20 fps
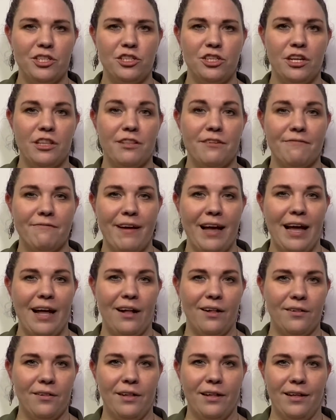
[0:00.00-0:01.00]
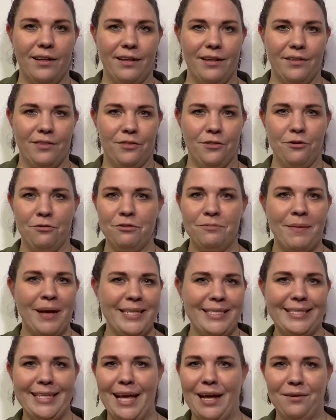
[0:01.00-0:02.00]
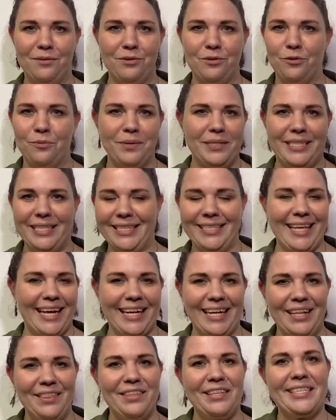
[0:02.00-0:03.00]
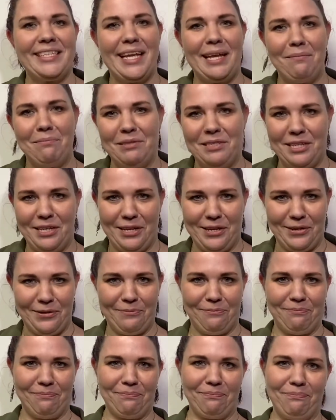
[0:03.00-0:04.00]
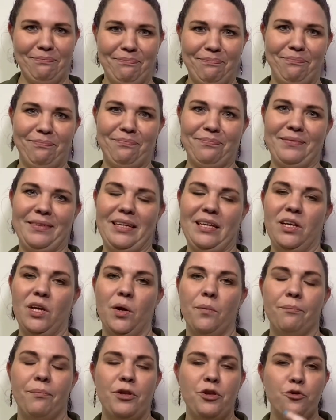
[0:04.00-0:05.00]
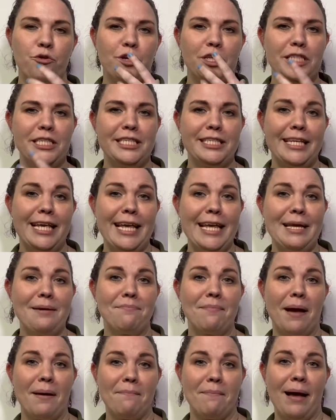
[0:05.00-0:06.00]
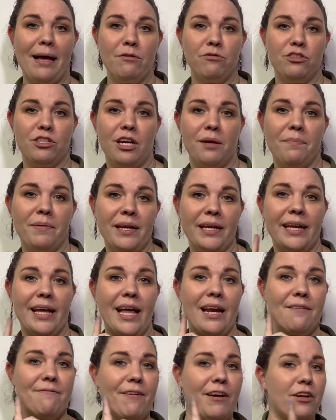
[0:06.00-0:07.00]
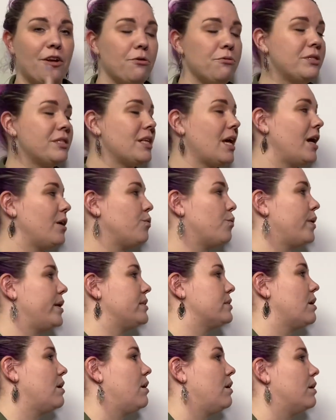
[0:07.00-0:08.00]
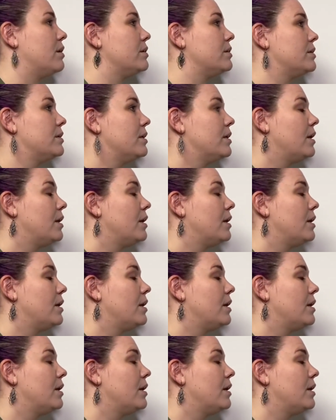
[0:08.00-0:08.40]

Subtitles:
in the vowel, those might sound almost exactly the same to you. But you can see in my mouth shape, and again, if I go sideways on,